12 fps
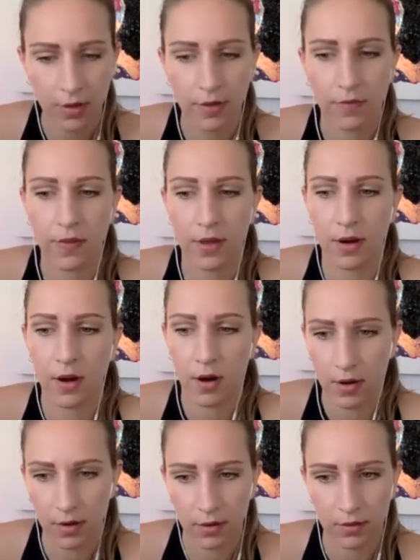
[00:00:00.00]
if there
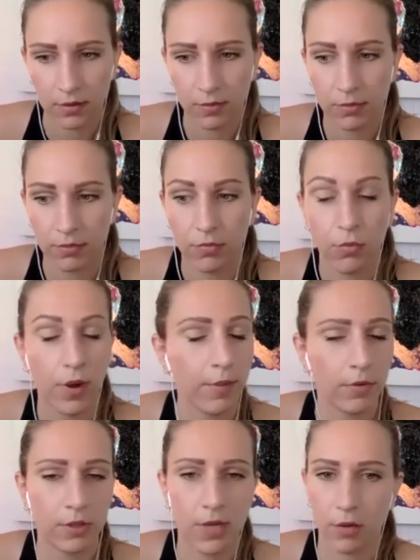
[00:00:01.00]
are way
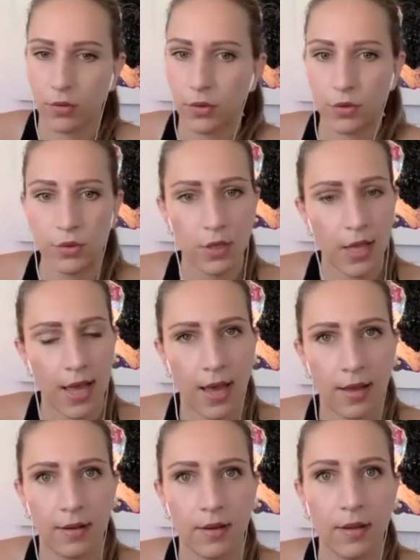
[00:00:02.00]
more downloads
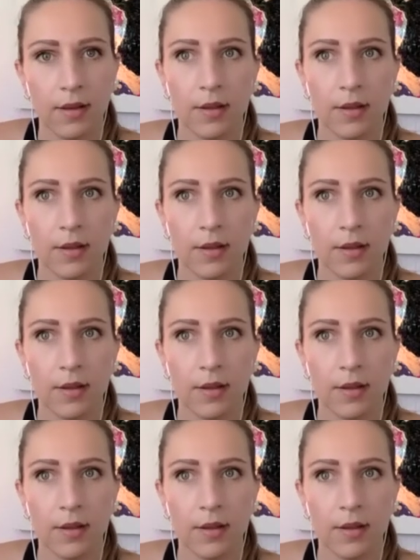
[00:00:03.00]
and